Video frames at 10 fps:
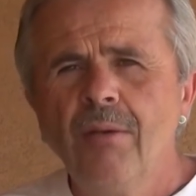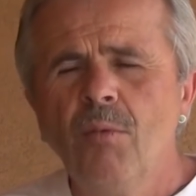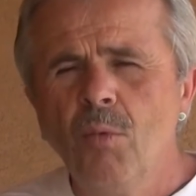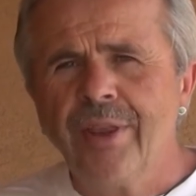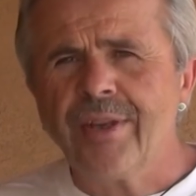
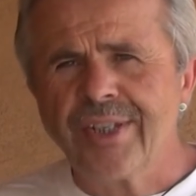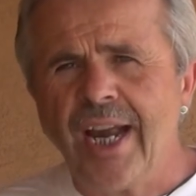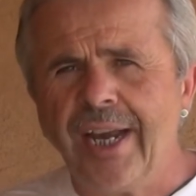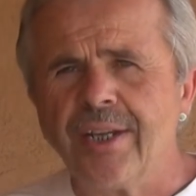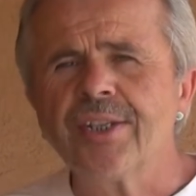with the
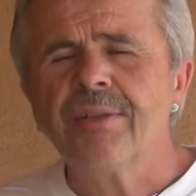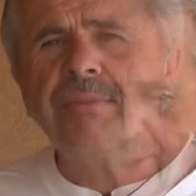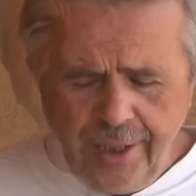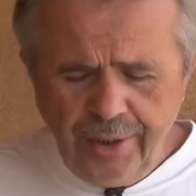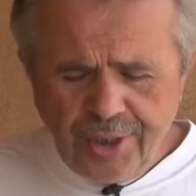science.
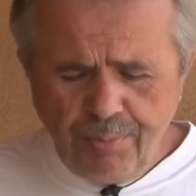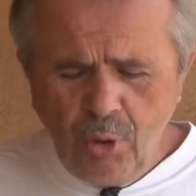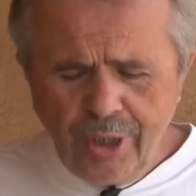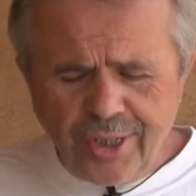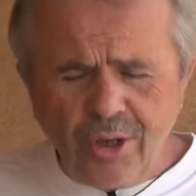And this
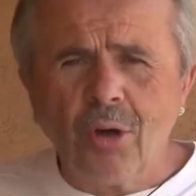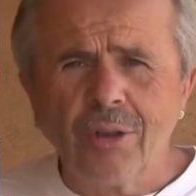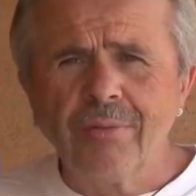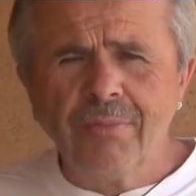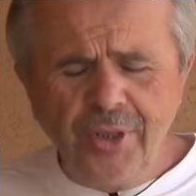book is
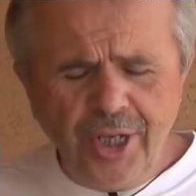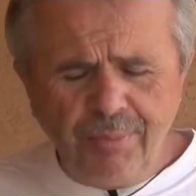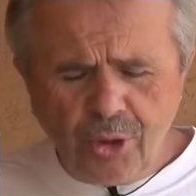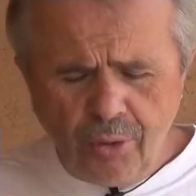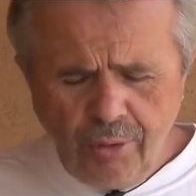called
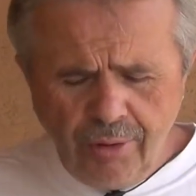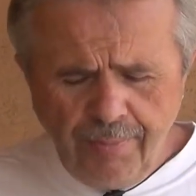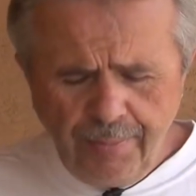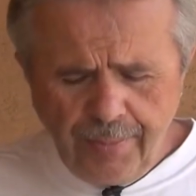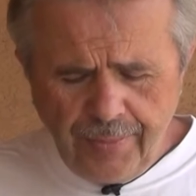Deep Truth,
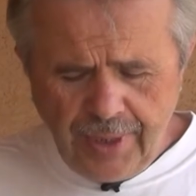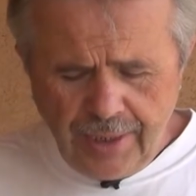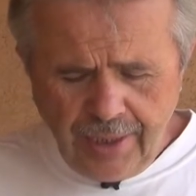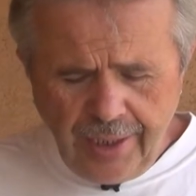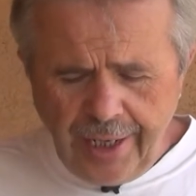
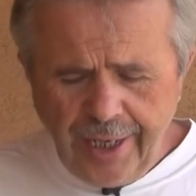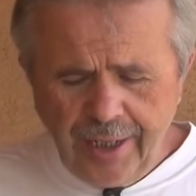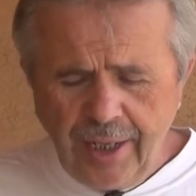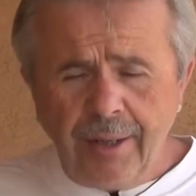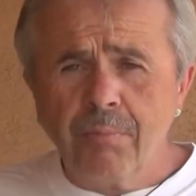
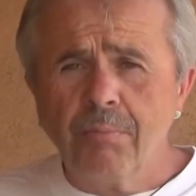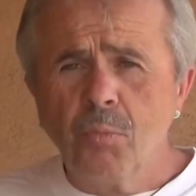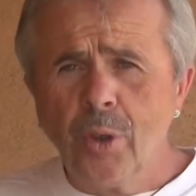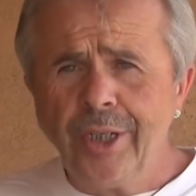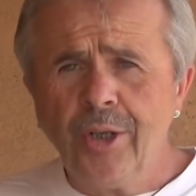and I
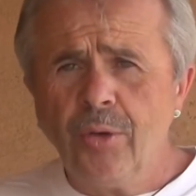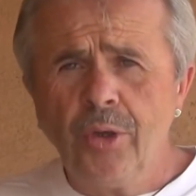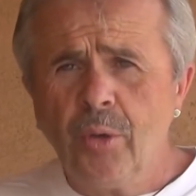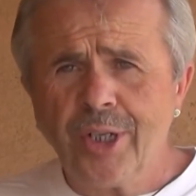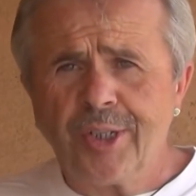really don't
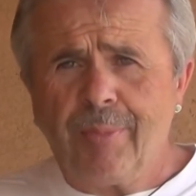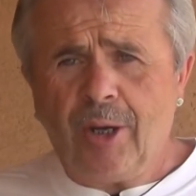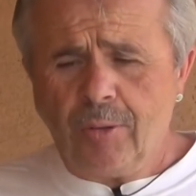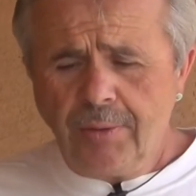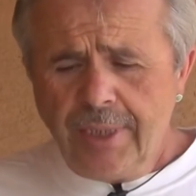know what it's
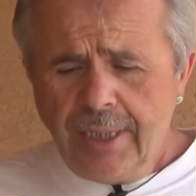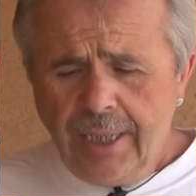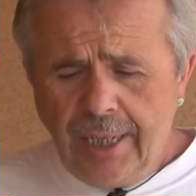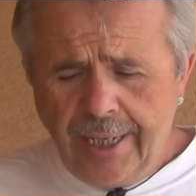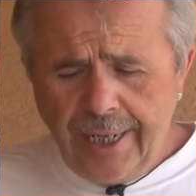about.
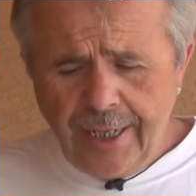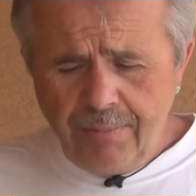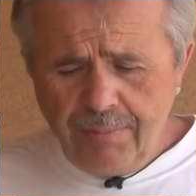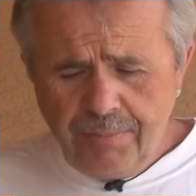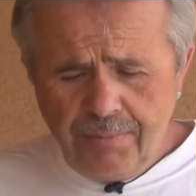
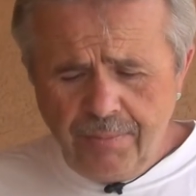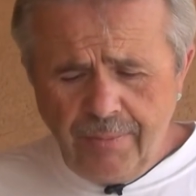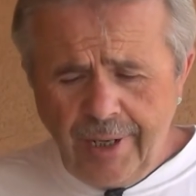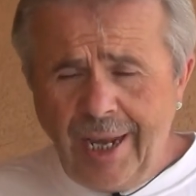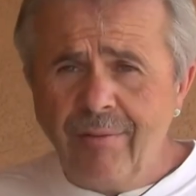I
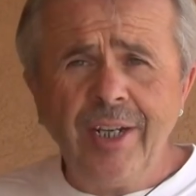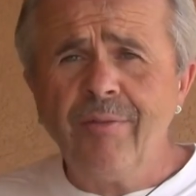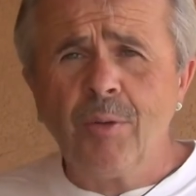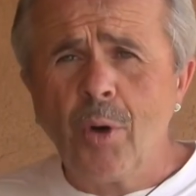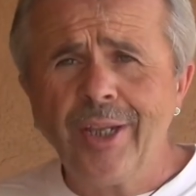haven't
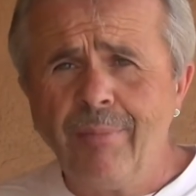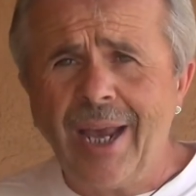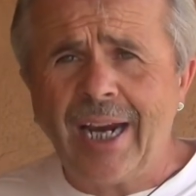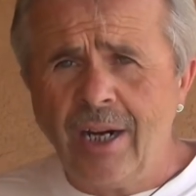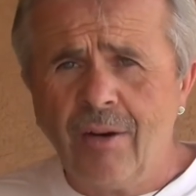even read the
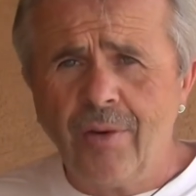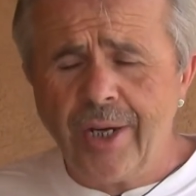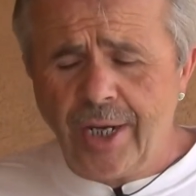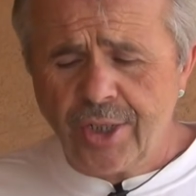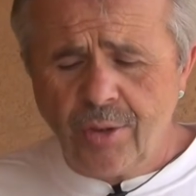back cover
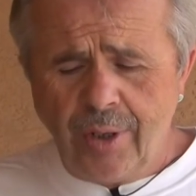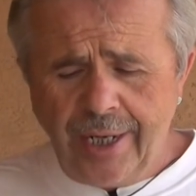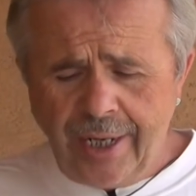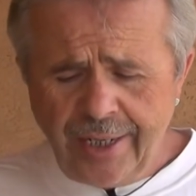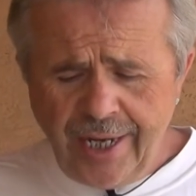yet, so
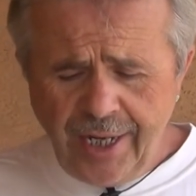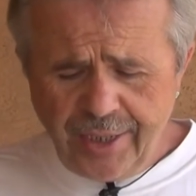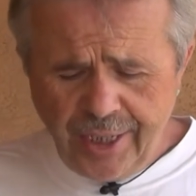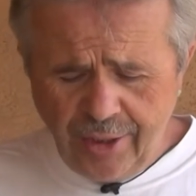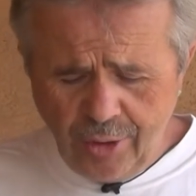I
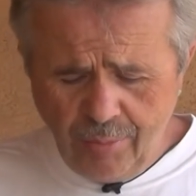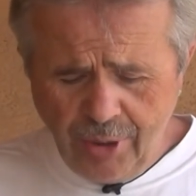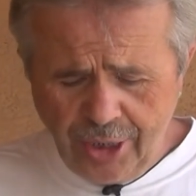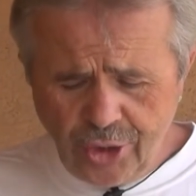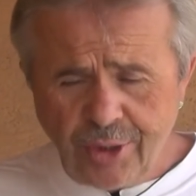can't tell you,
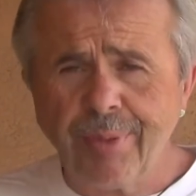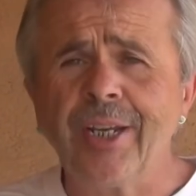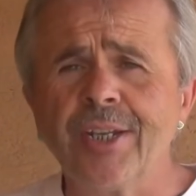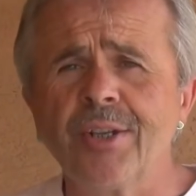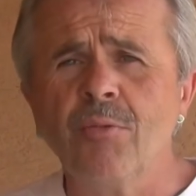but just
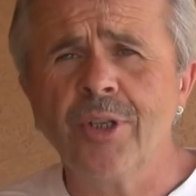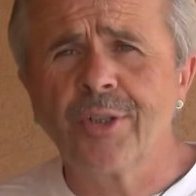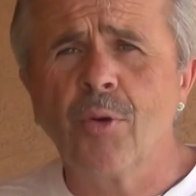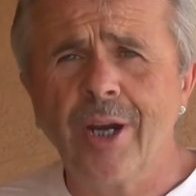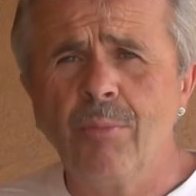because it
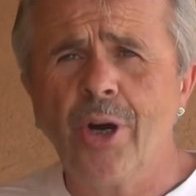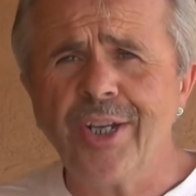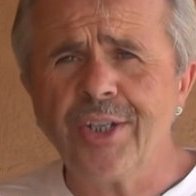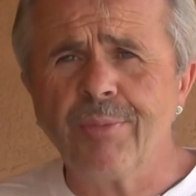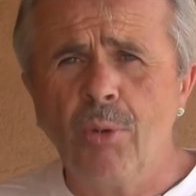was Greg
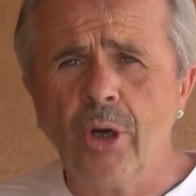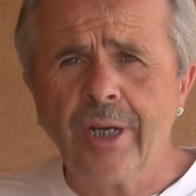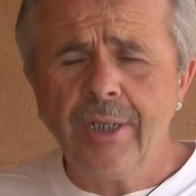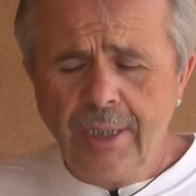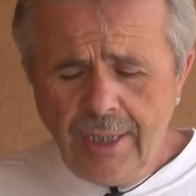Braden's
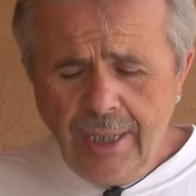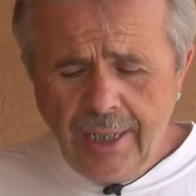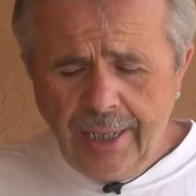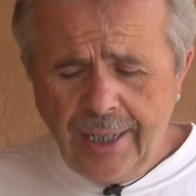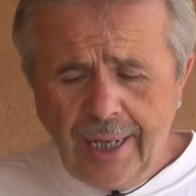book,
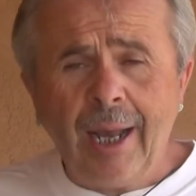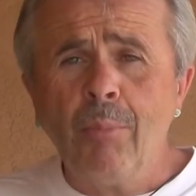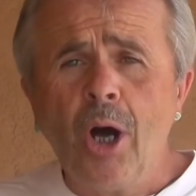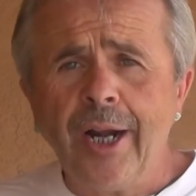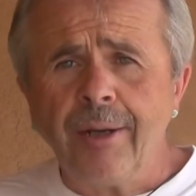I
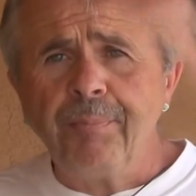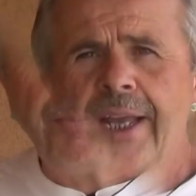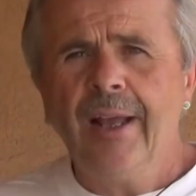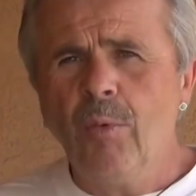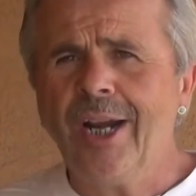bought it.
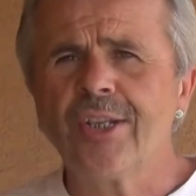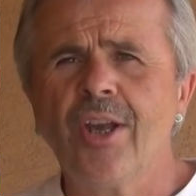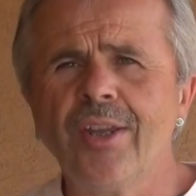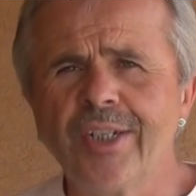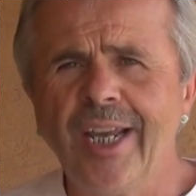And when I
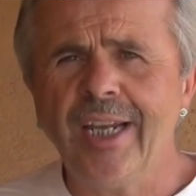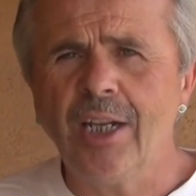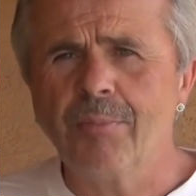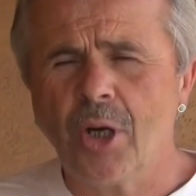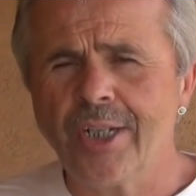saw the
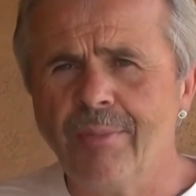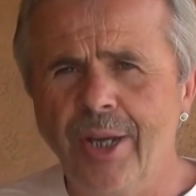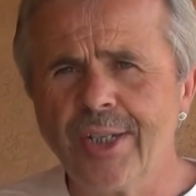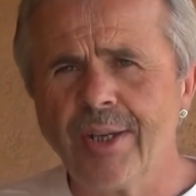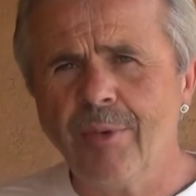title, it brought to
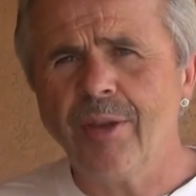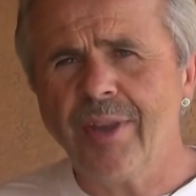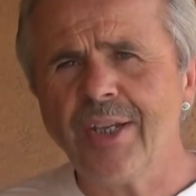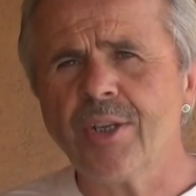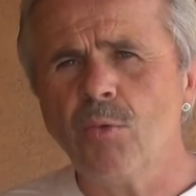mind some of the
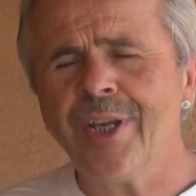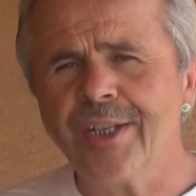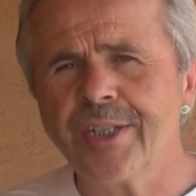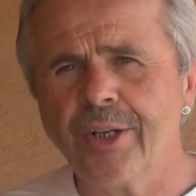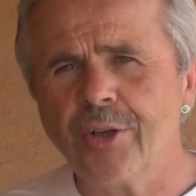things that we
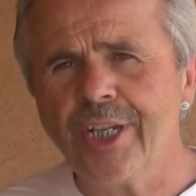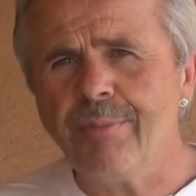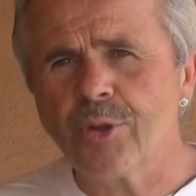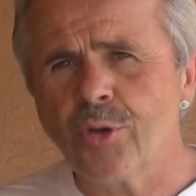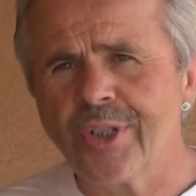consider
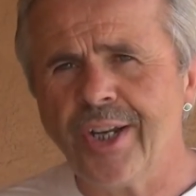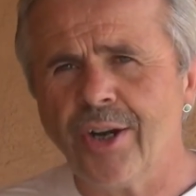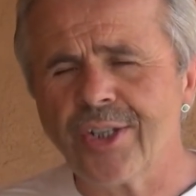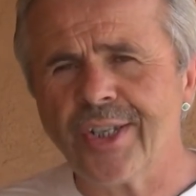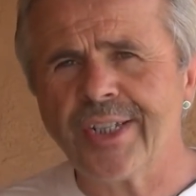deep truths in
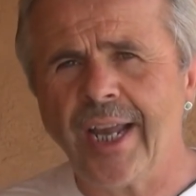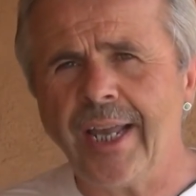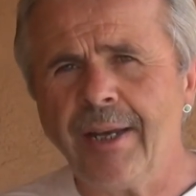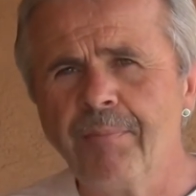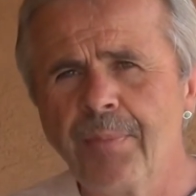our
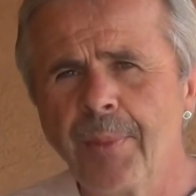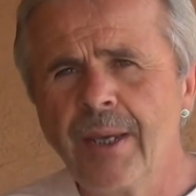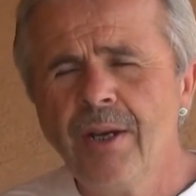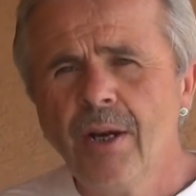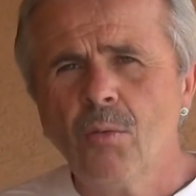society,
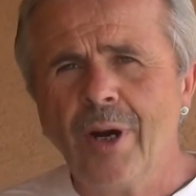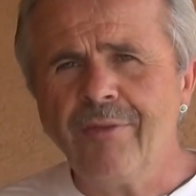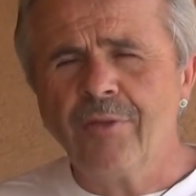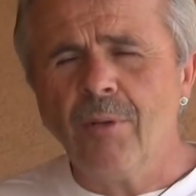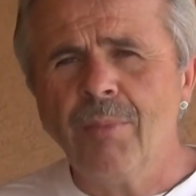
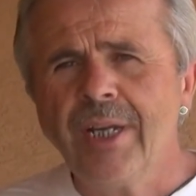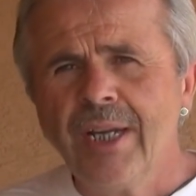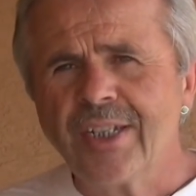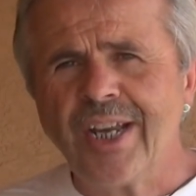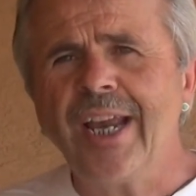right from
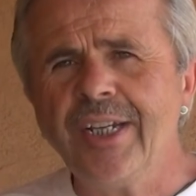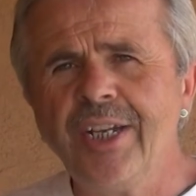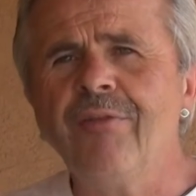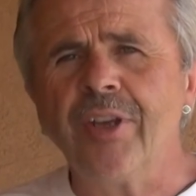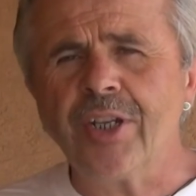
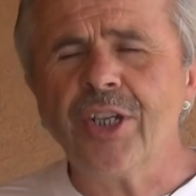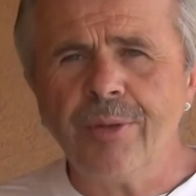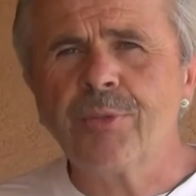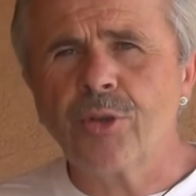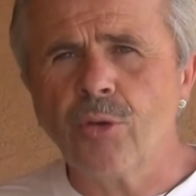scientific
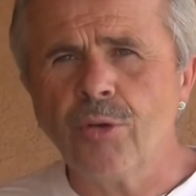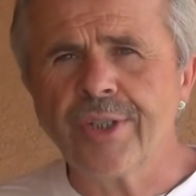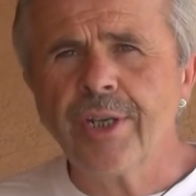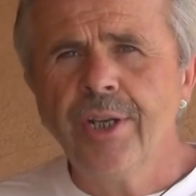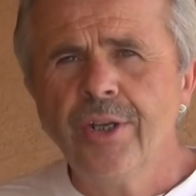deep
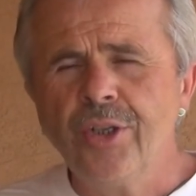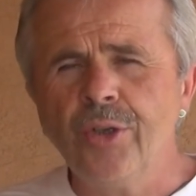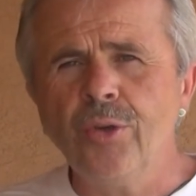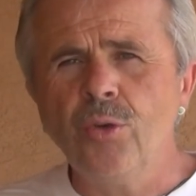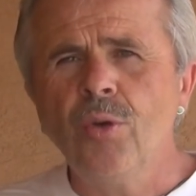truths
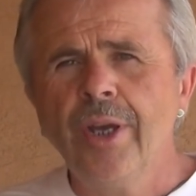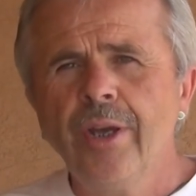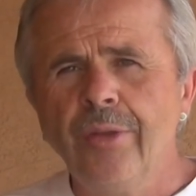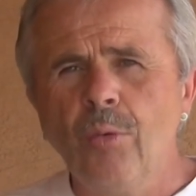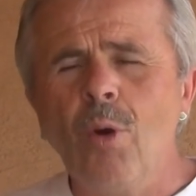to
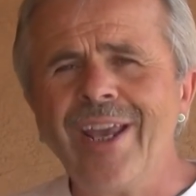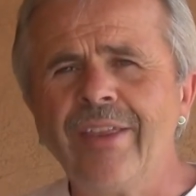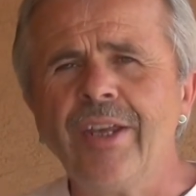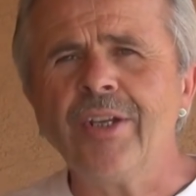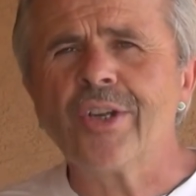the way
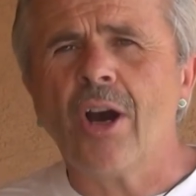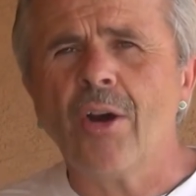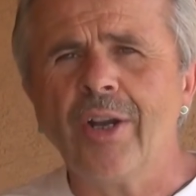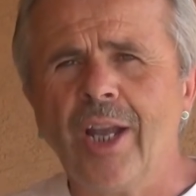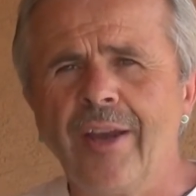things
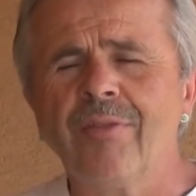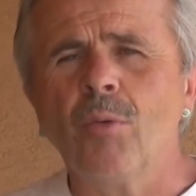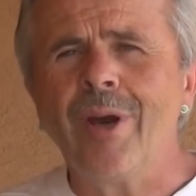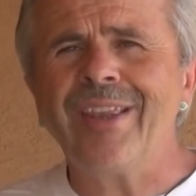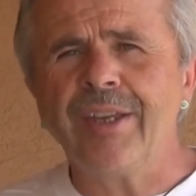are in life, the
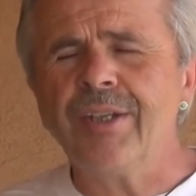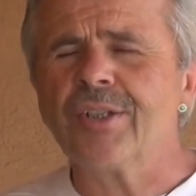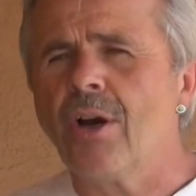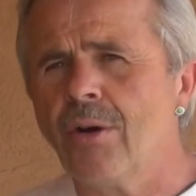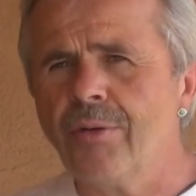way things
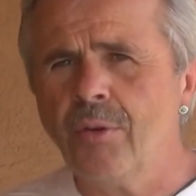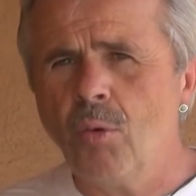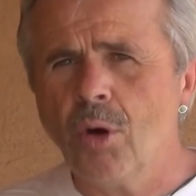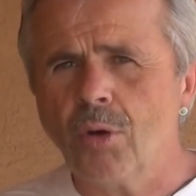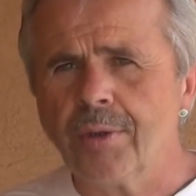are in the
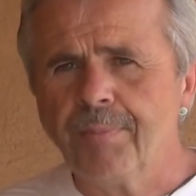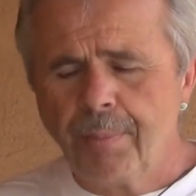world.